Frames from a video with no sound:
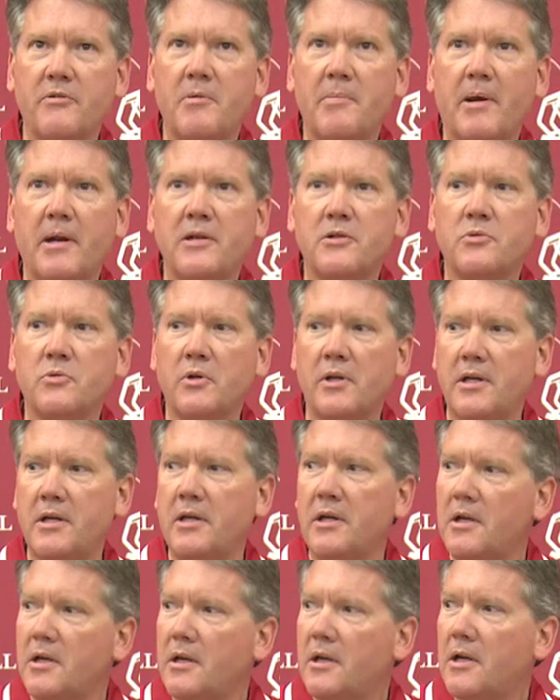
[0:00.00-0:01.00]
if anybody's really
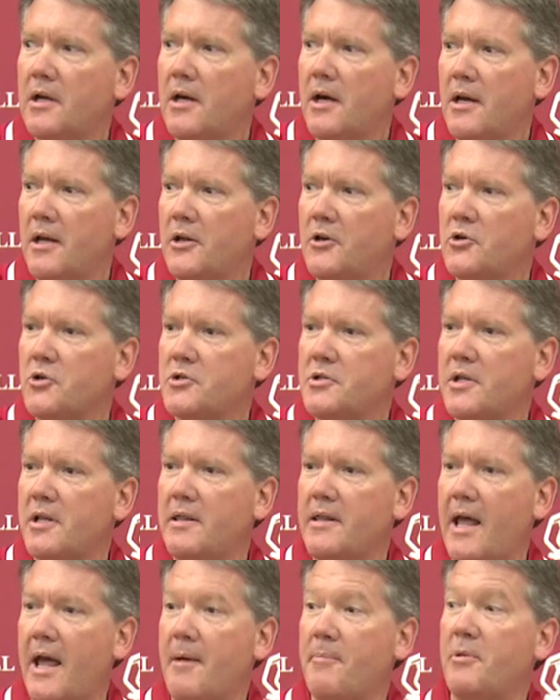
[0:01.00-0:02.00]
interested
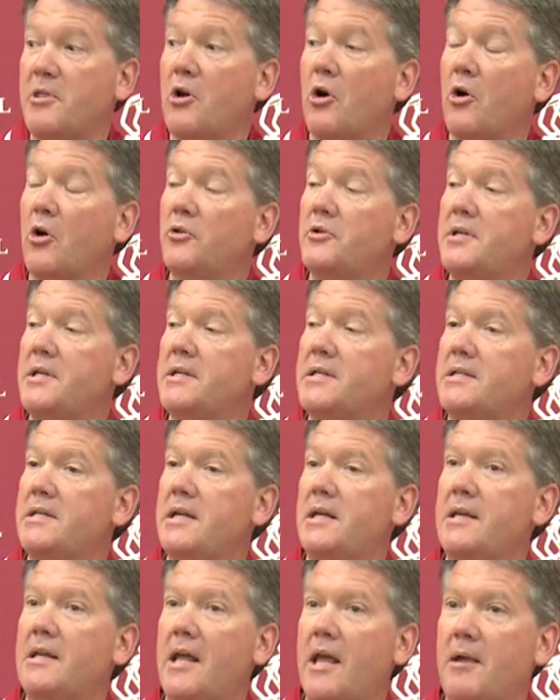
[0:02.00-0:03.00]
in that, but the
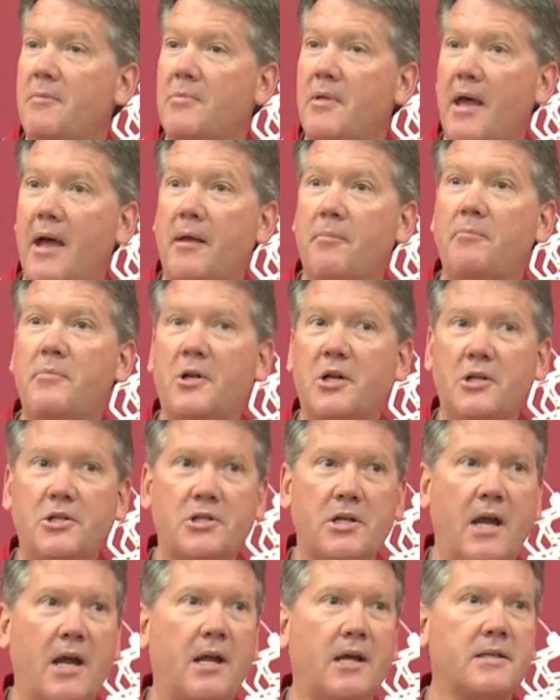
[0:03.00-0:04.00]
ROTC named that Big
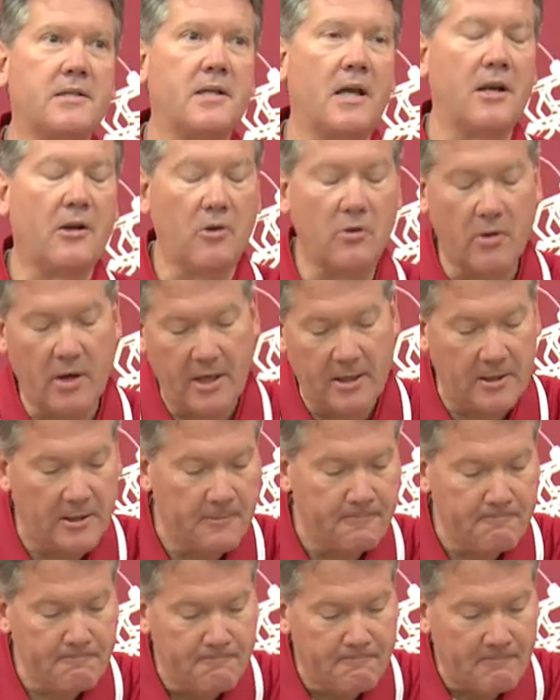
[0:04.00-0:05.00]
Jake. It's got a great
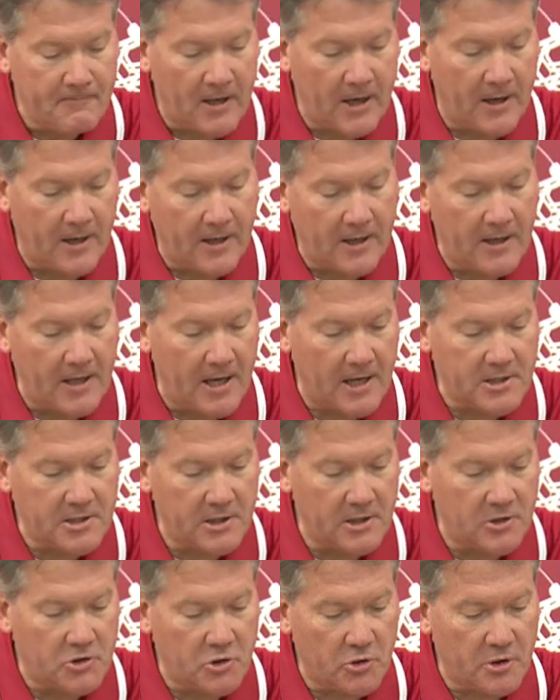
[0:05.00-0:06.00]

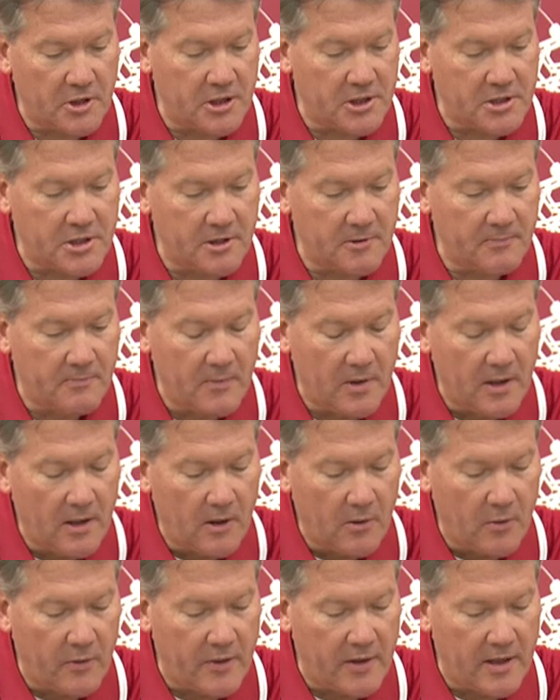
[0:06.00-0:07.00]
connection and tradition
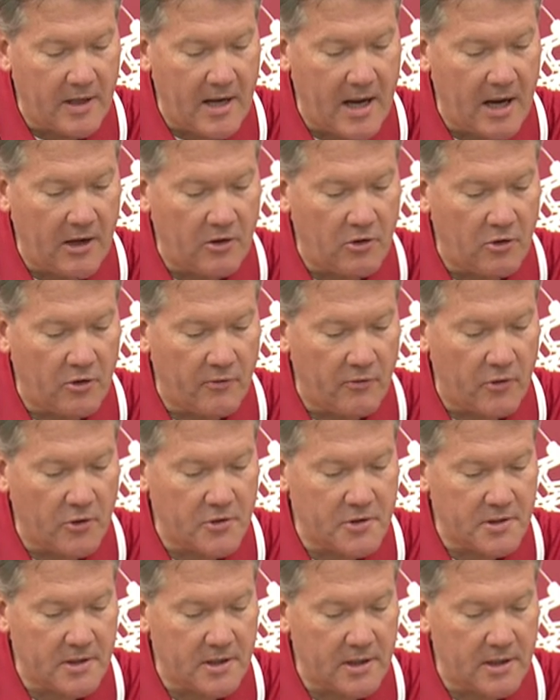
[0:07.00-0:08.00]
with Indiana
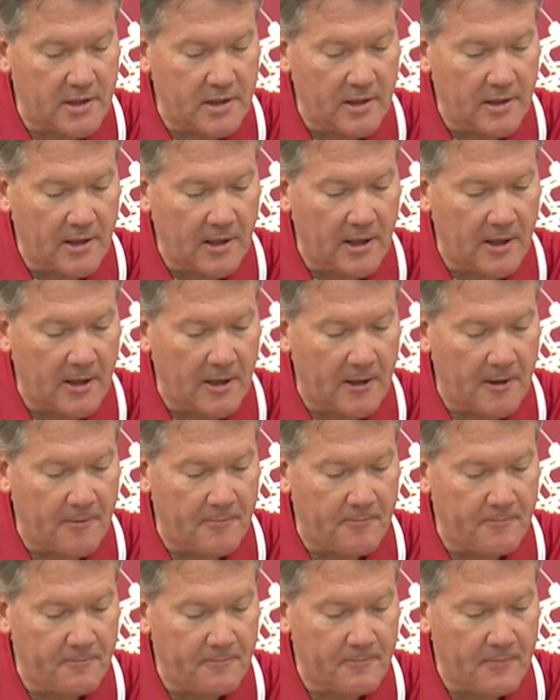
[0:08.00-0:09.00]
University
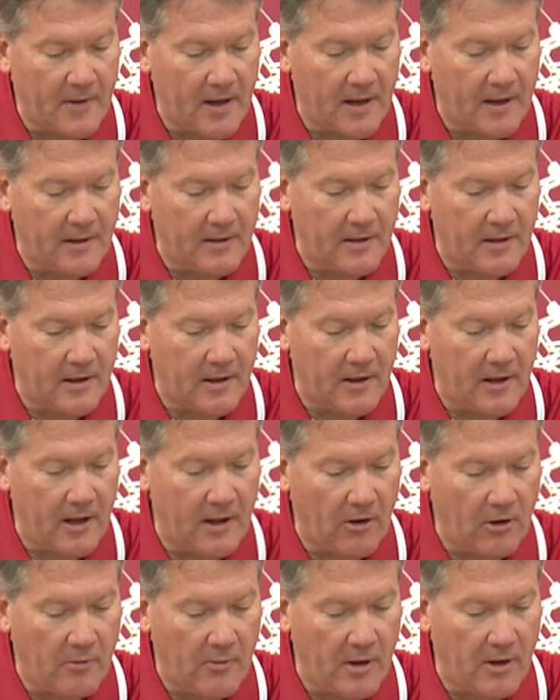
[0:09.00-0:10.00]
and
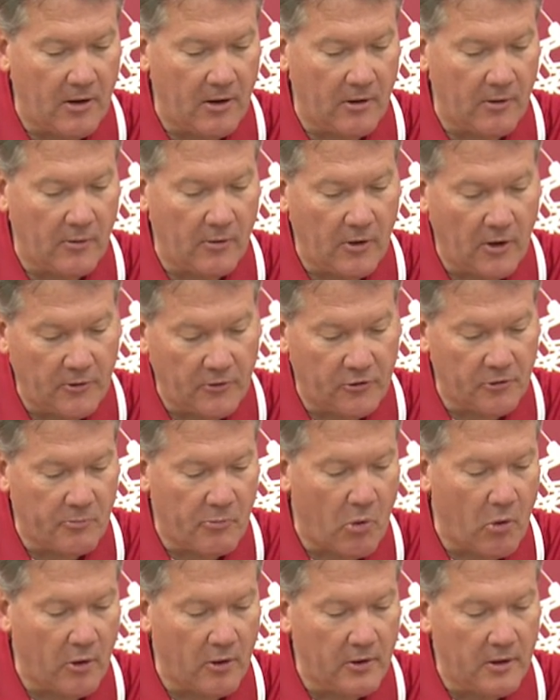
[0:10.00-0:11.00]
our
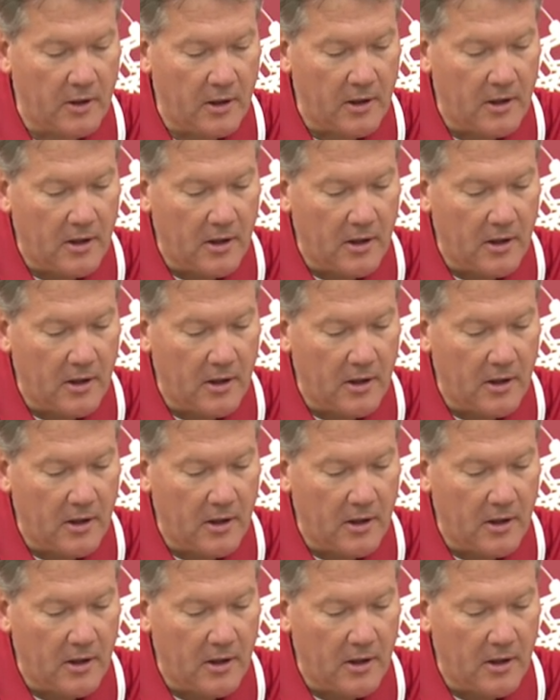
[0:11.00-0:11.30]
support